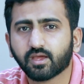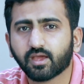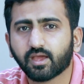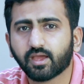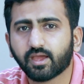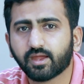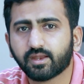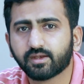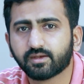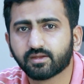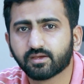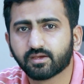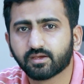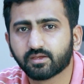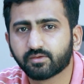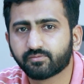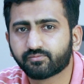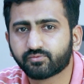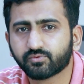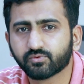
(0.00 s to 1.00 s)
and
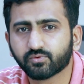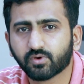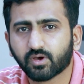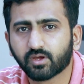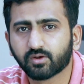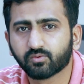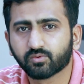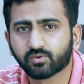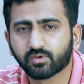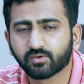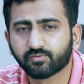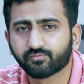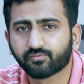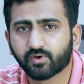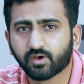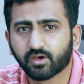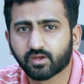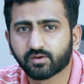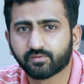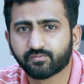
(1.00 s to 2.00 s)
if you are looking
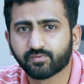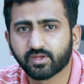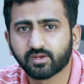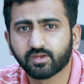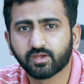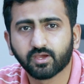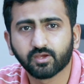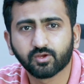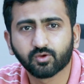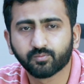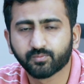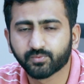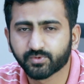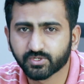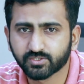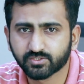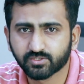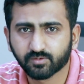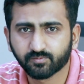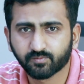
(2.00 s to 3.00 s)
for a very high
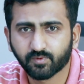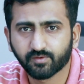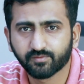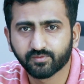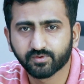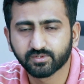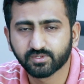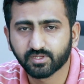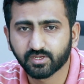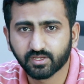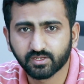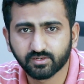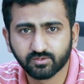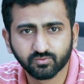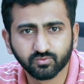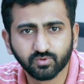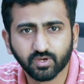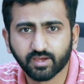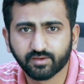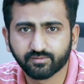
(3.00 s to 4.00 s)
computational power, they
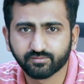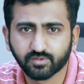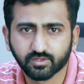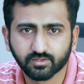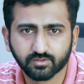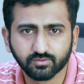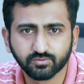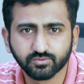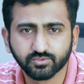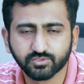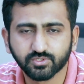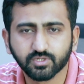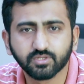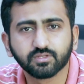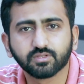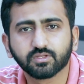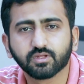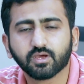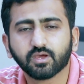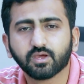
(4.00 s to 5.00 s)
do have the
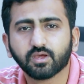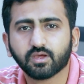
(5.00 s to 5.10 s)
solutions.